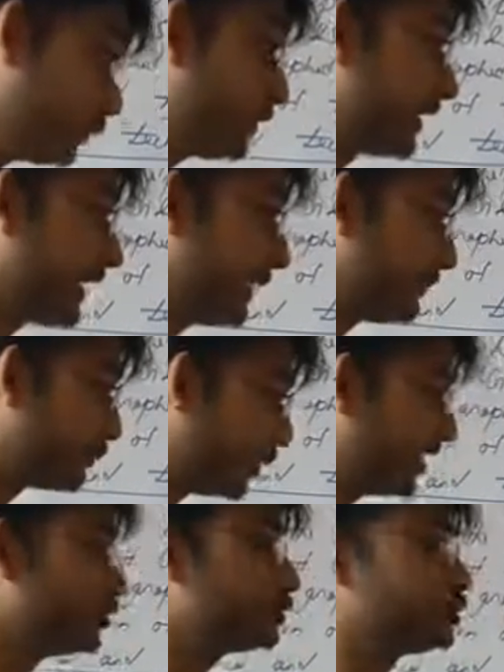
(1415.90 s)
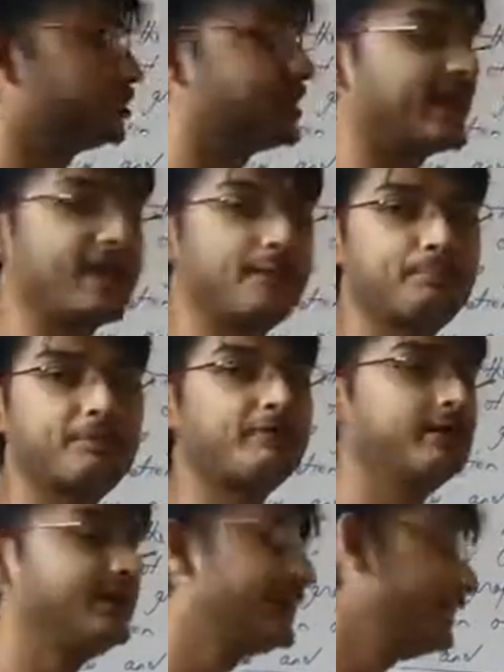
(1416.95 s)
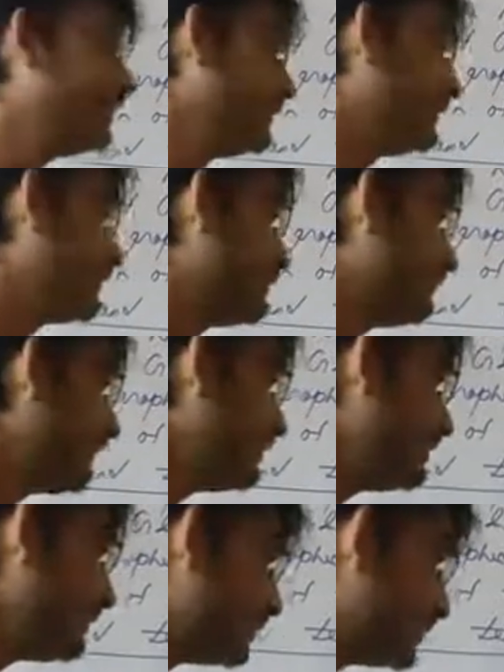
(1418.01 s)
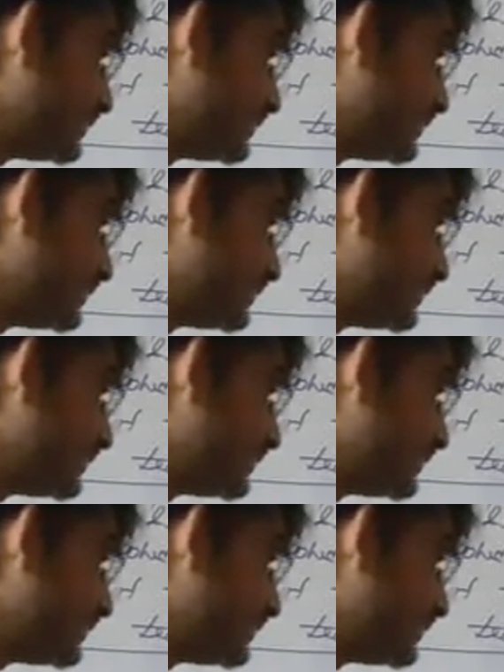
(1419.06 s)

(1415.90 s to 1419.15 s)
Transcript: we can produce with the help of our given